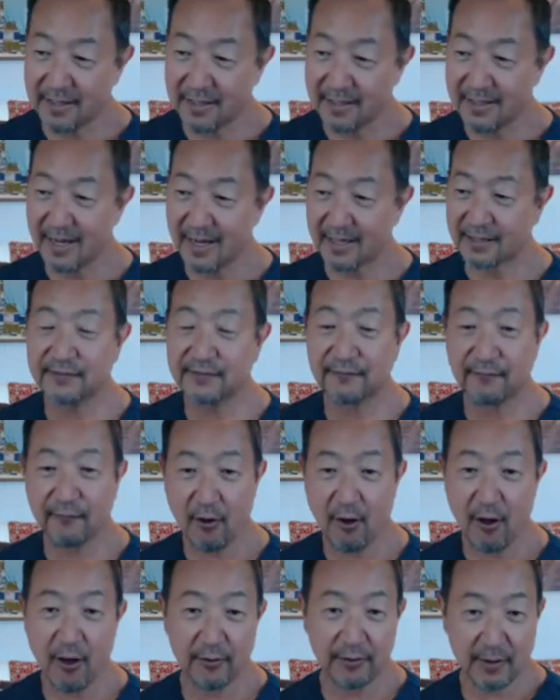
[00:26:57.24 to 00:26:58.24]
Next
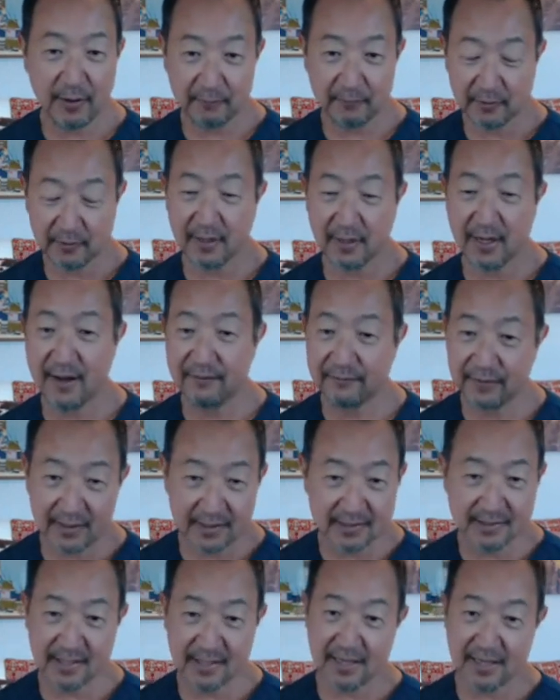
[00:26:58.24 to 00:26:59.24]
fall that we're going to have an
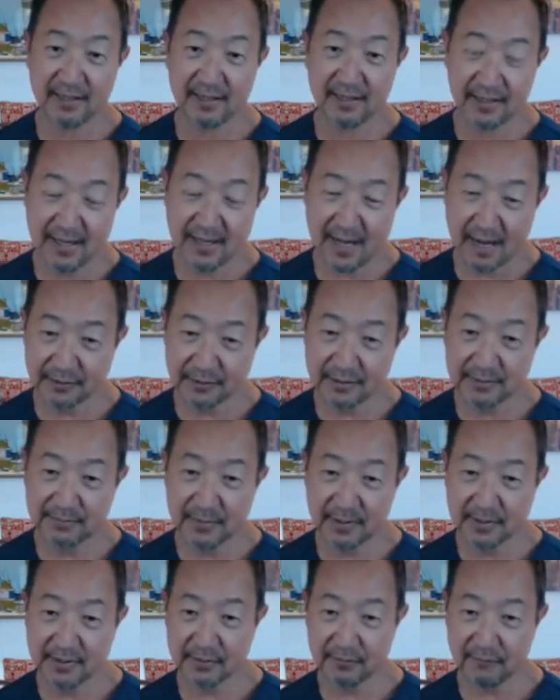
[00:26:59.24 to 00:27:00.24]
exciting announcement